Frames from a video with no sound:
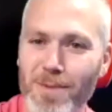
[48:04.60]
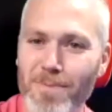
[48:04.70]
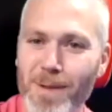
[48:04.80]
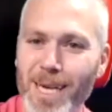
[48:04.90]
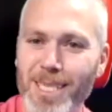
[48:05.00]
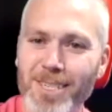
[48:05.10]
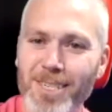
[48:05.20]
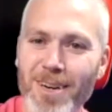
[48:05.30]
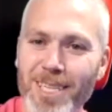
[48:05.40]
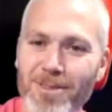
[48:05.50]
was in plaster,
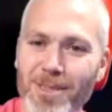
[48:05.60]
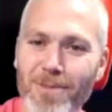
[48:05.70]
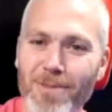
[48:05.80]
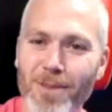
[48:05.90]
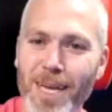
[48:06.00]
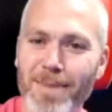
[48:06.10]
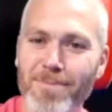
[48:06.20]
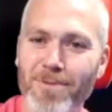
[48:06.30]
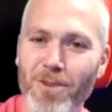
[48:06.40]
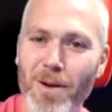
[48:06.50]
trying to do stuff without
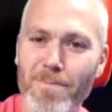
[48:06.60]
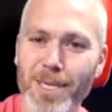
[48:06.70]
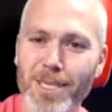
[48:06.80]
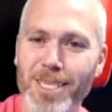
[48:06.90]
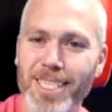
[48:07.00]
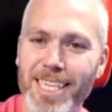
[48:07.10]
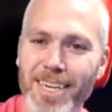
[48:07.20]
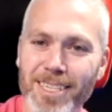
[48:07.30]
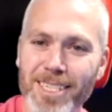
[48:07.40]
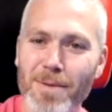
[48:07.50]
throwing punches,
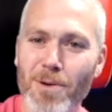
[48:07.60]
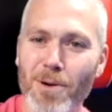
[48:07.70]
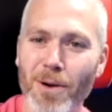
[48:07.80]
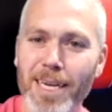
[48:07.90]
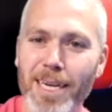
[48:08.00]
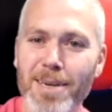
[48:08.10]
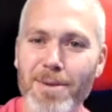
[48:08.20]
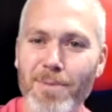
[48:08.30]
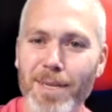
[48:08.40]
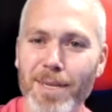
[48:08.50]
because I'm a moron.
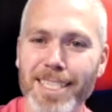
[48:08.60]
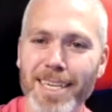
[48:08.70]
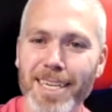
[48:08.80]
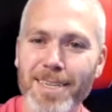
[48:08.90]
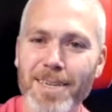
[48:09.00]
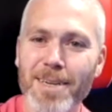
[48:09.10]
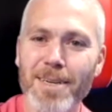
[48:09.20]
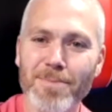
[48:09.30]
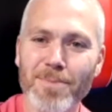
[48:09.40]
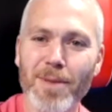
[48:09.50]

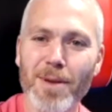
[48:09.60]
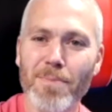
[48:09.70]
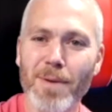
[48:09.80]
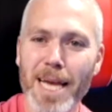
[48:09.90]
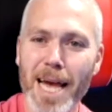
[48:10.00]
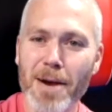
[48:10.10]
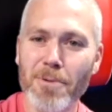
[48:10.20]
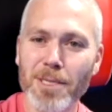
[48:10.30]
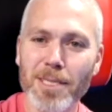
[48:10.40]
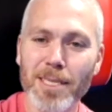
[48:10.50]
But yeah,
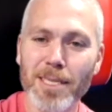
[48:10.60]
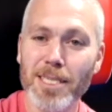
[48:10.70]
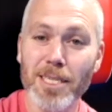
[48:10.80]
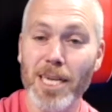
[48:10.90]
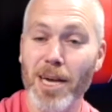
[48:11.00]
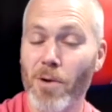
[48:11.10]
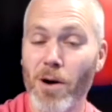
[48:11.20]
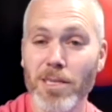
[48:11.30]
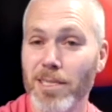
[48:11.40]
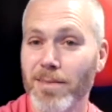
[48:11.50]
it's just how it
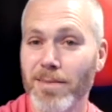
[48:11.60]
was, and